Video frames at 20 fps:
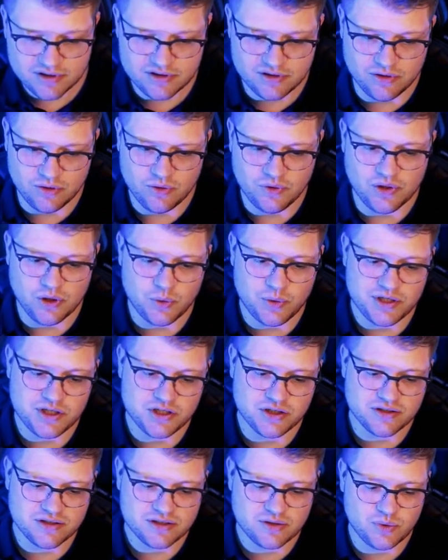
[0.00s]
So now we
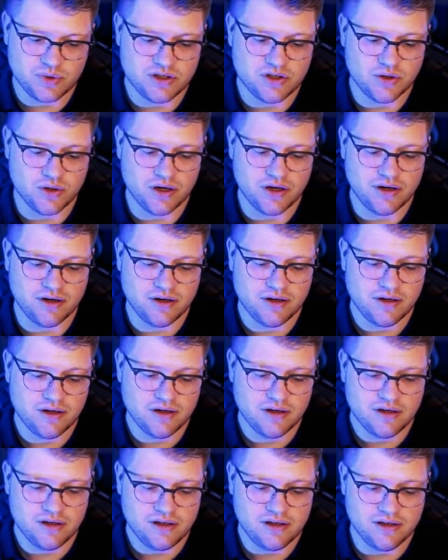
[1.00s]
just return
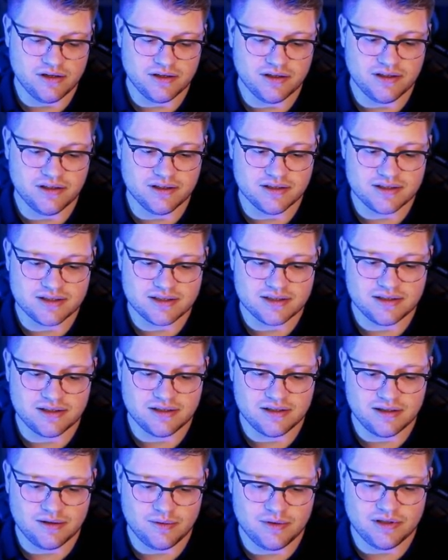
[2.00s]
here this
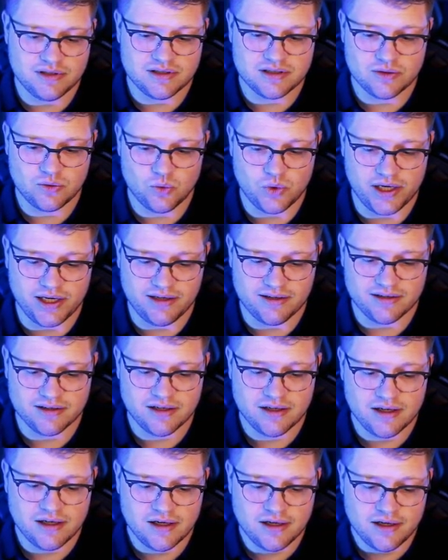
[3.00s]

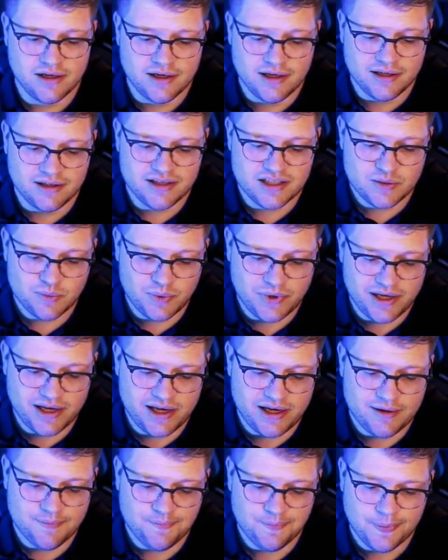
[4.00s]

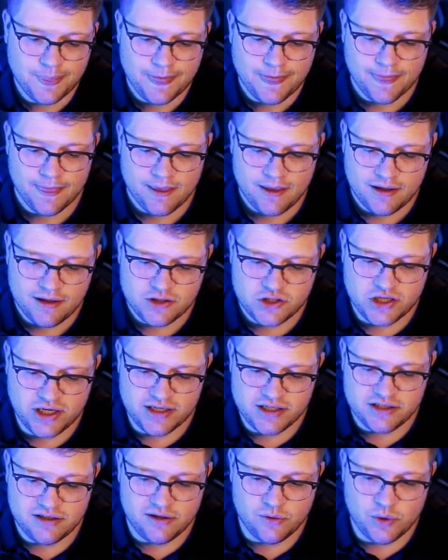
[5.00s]
isWhiteDisplay,
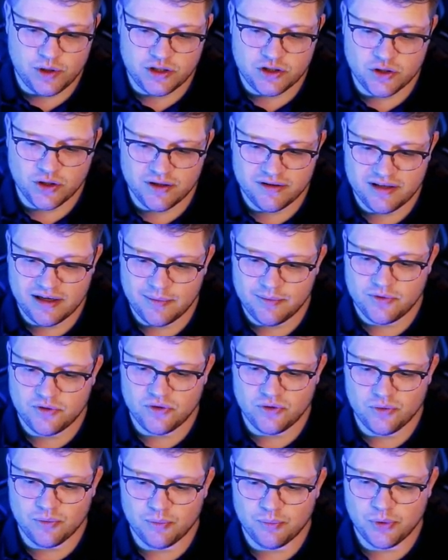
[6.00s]
change the return type
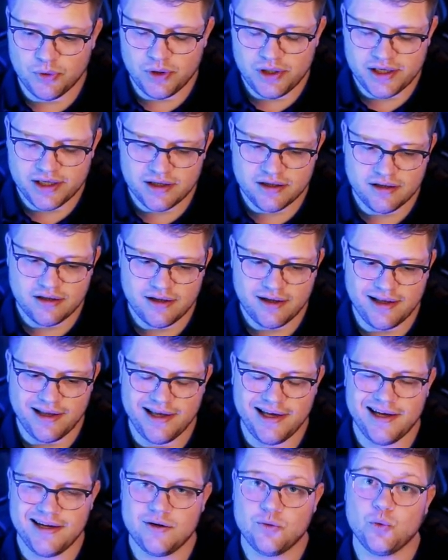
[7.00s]
to Boolean,
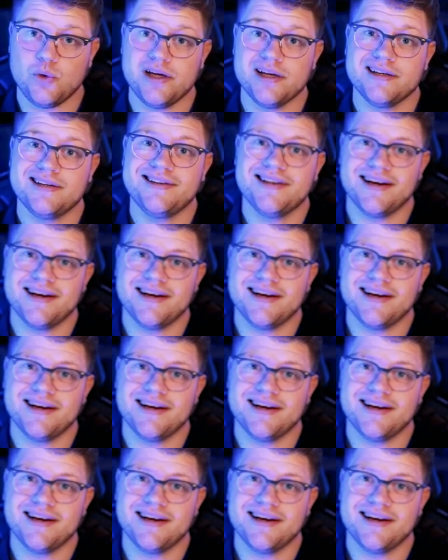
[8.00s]
and we are